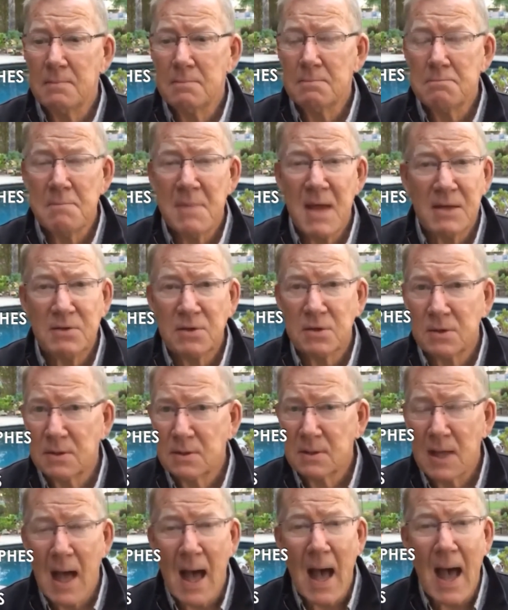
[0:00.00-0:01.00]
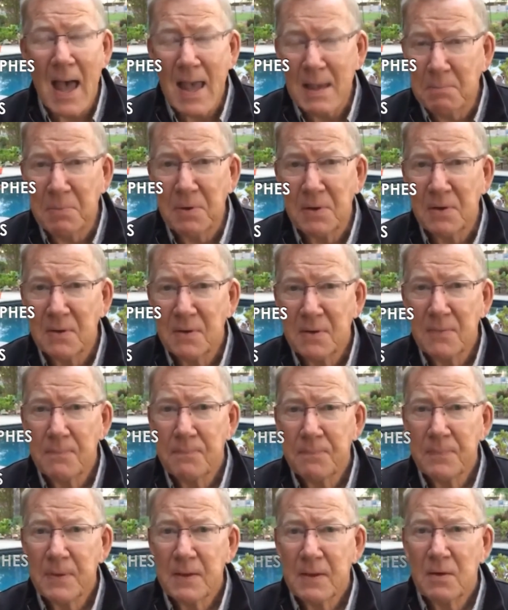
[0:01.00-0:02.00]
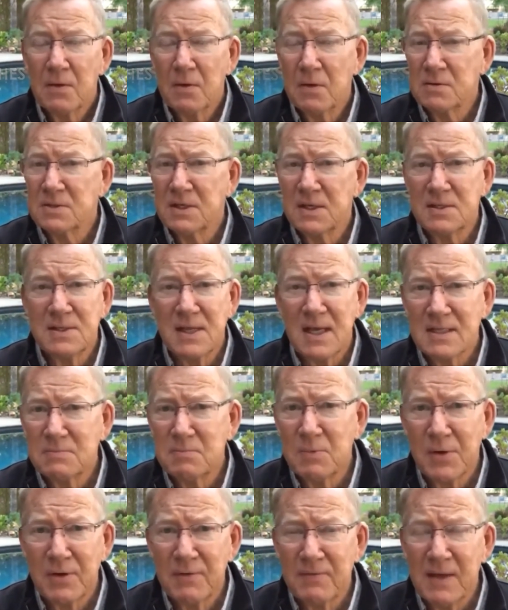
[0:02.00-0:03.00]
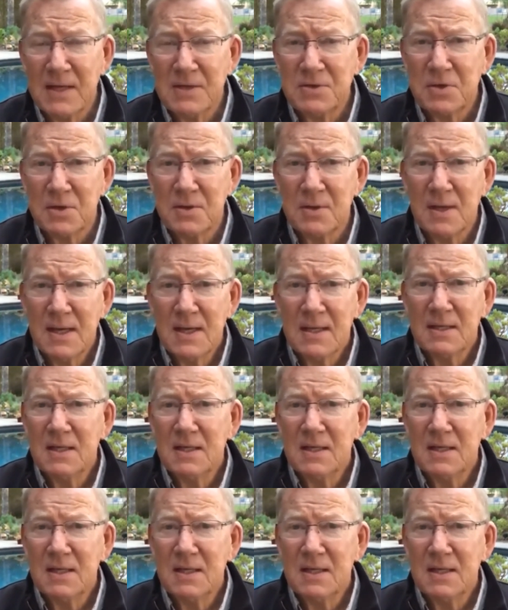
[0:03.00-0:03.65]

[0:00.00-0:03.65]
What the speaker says: mental hype or success motivation.